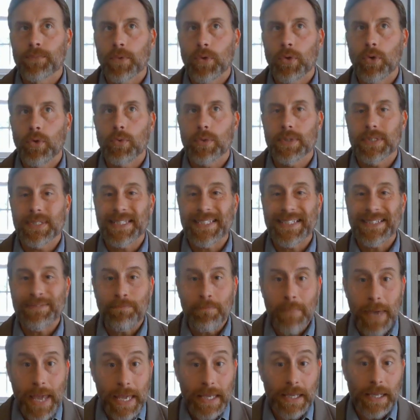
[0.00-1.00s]
who was
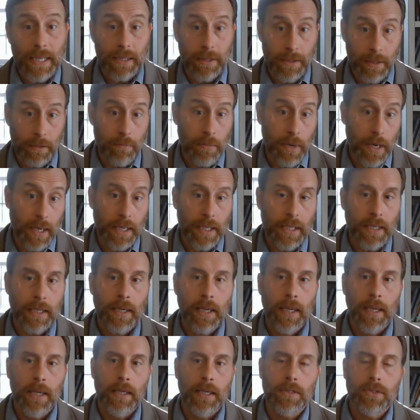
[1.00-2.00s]
making the money
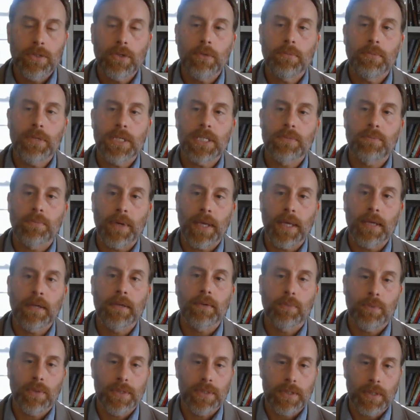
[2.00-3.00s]
to be spent
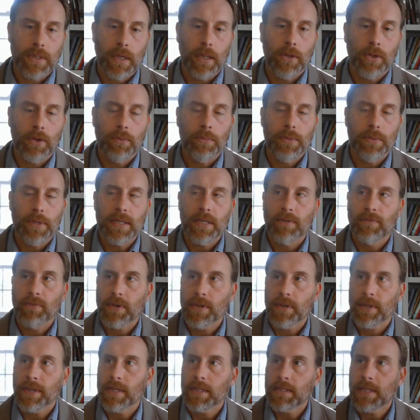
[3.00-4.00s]
was a little bit
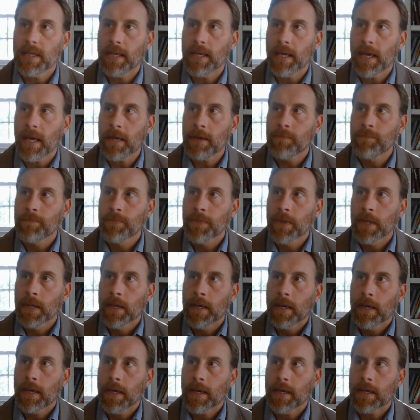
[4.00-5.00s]
different than today.
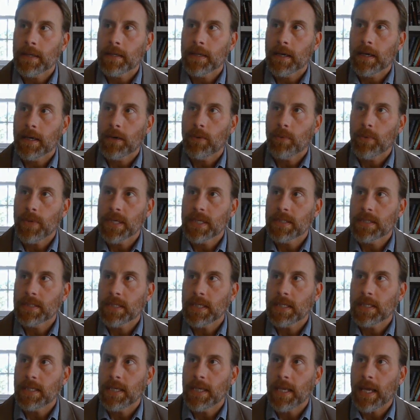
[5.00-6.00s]
And we can
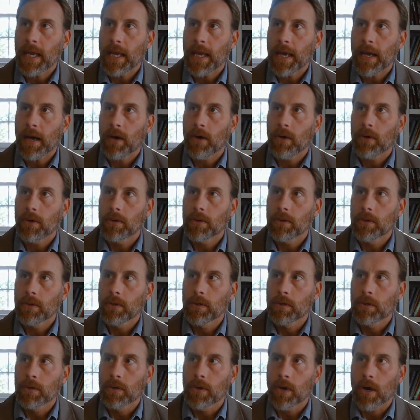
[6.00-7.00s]
see today how
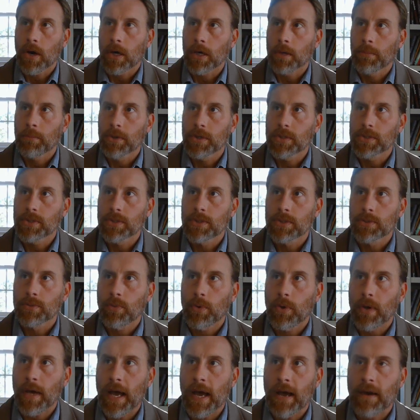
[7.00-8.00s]
car commercials
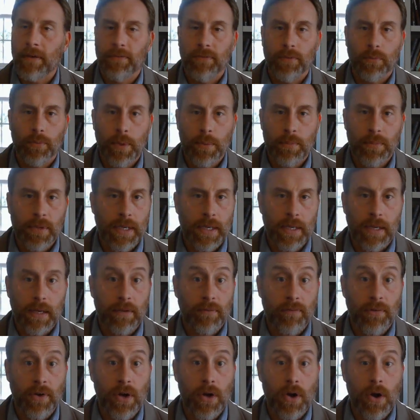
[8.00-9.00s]
will have women in
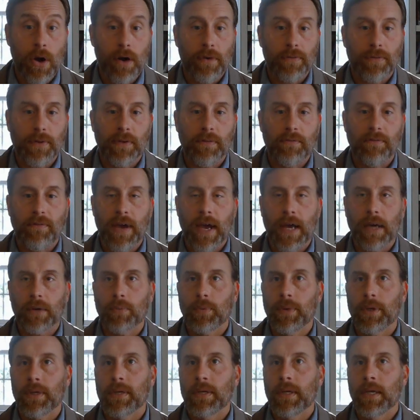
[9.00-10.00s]
it very often. In
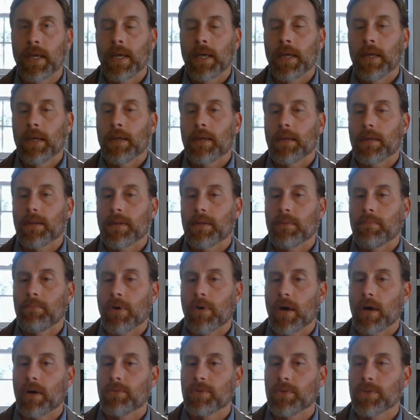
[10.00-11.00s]
fact, when the
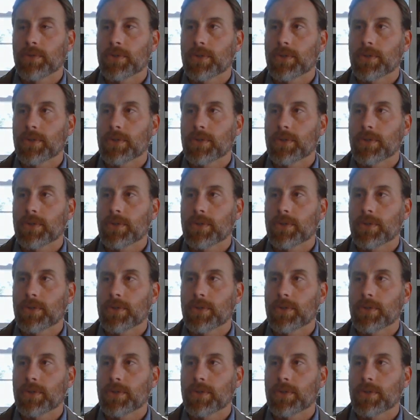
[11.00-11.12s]
Marvel